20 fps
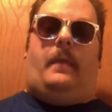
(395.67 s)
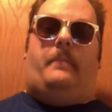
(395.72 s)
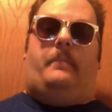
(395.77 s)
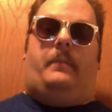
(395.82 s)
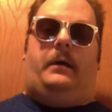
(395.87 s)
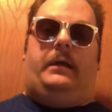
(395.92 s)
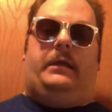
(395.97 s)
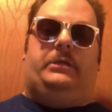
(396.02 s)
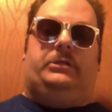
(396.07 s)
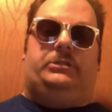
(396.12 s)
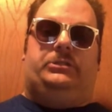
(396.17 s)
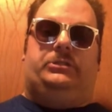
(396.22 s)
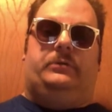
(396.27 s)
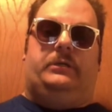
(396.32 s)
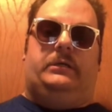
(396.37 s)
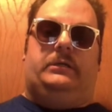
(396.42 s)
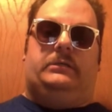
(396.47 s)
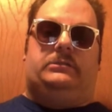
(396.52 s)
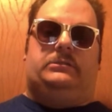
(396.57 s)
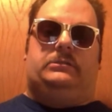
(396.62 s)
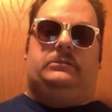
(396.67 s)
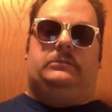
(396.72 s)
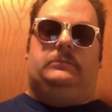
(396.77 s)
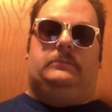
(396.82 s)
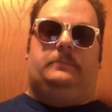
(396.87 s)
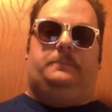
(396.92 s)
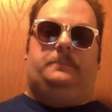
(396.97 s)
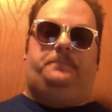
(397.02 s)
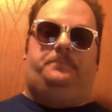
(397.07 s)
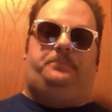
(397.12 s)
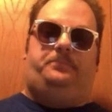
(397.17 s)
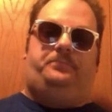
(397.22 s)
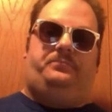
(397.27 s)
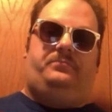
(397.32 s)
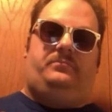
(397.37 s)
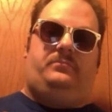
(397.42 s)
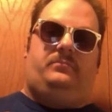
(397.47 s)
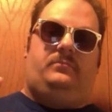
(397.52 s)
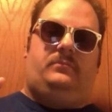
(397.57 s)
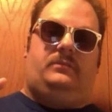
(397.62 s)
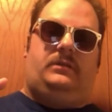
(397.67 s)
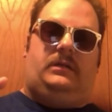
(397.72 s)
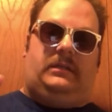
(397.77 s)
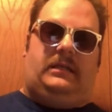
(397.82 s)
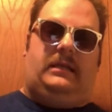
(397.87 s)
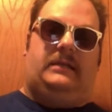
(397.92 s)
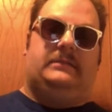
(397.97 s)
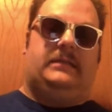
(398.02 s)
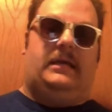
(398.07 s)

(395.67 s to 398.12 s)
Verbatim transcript: My issue is a lot